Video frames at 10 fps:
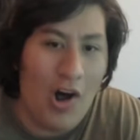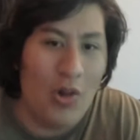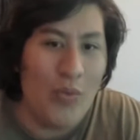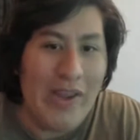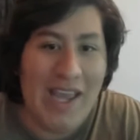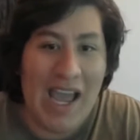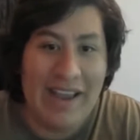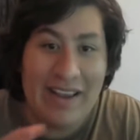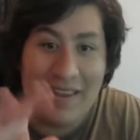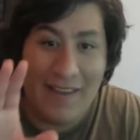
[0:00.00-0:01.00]
we
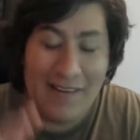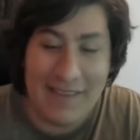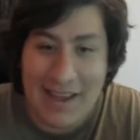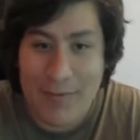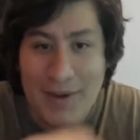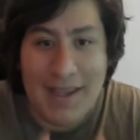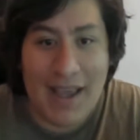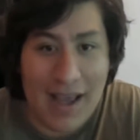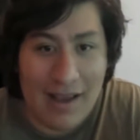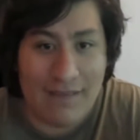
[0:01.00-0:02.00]
all that we
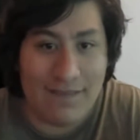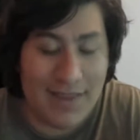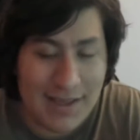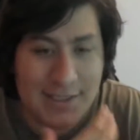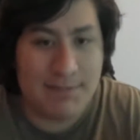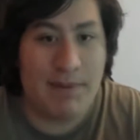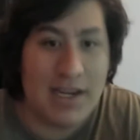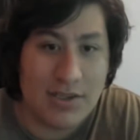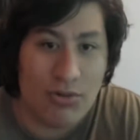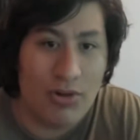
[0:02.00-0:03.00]
have that's
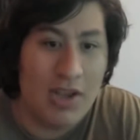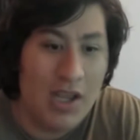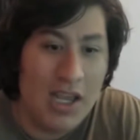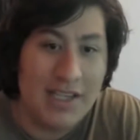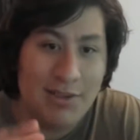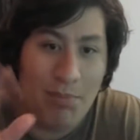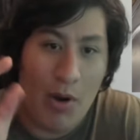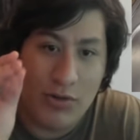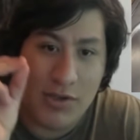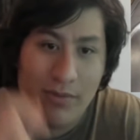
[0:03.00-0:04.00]
special is
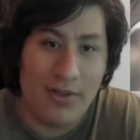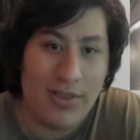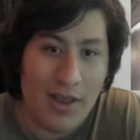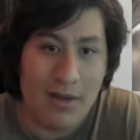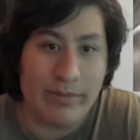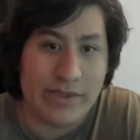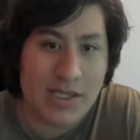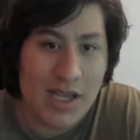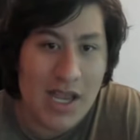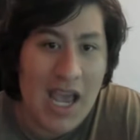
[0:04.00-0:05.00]
opposable thumbs.
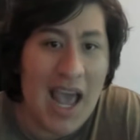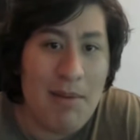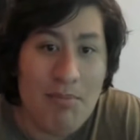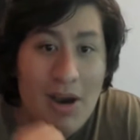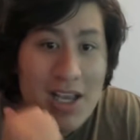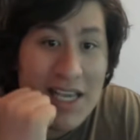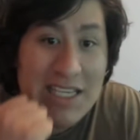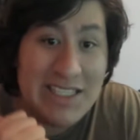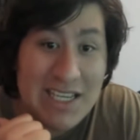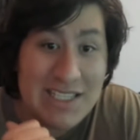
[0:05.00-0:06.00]
And
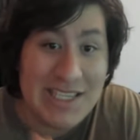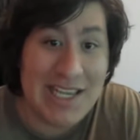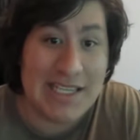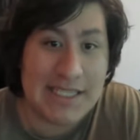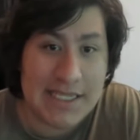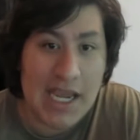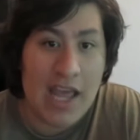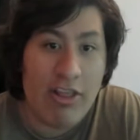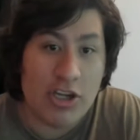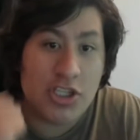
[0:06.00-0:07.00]
monkeys exist.
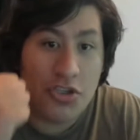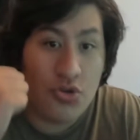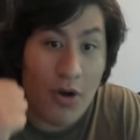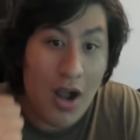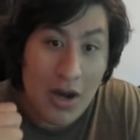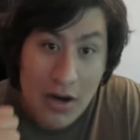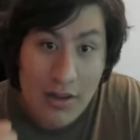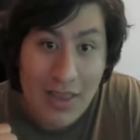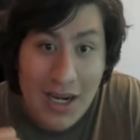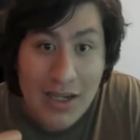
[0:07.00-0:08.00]
They're stronger
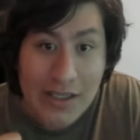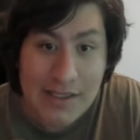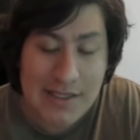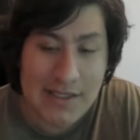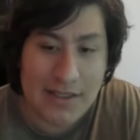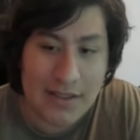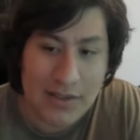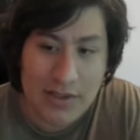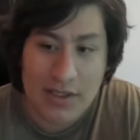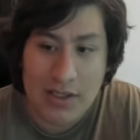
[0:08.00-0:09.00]
than us.
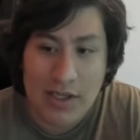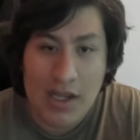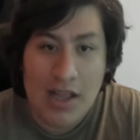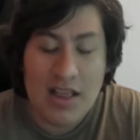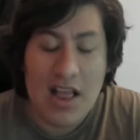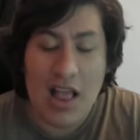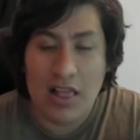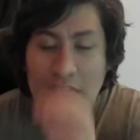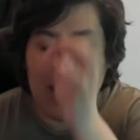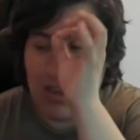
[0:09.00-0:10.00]

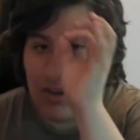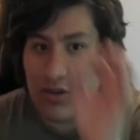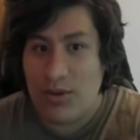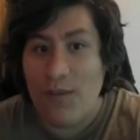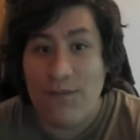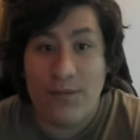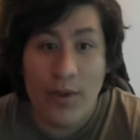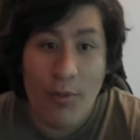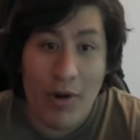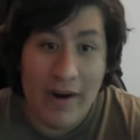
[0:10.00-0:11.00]
Like you you
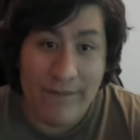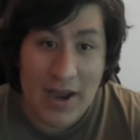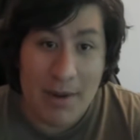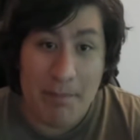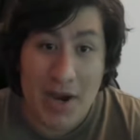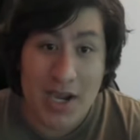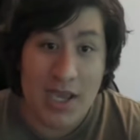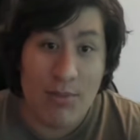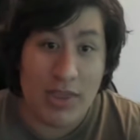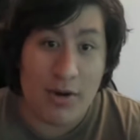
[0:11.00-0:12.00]
want to fight a monkey
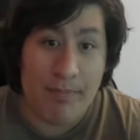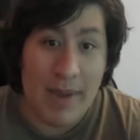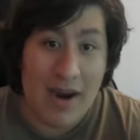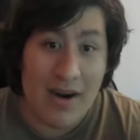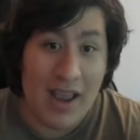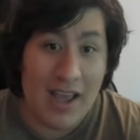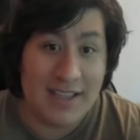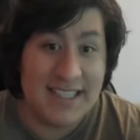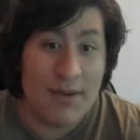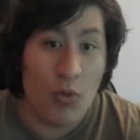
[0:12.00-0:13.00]
with your bare hands,
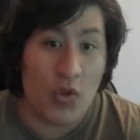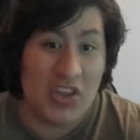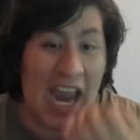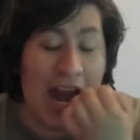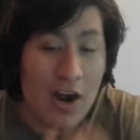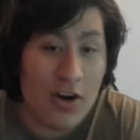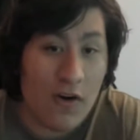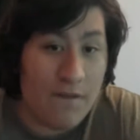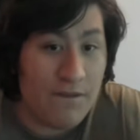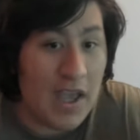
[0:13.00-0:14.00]
they will tear
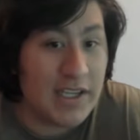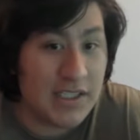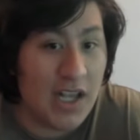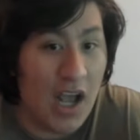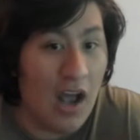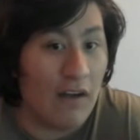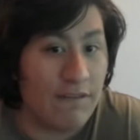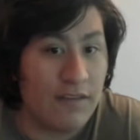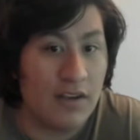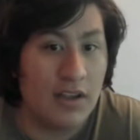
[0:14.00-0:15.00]
your face off.
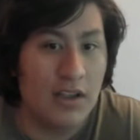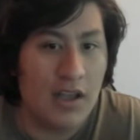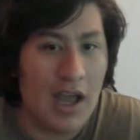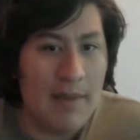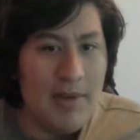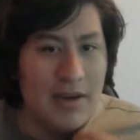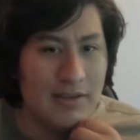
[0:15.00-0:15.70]
I mean,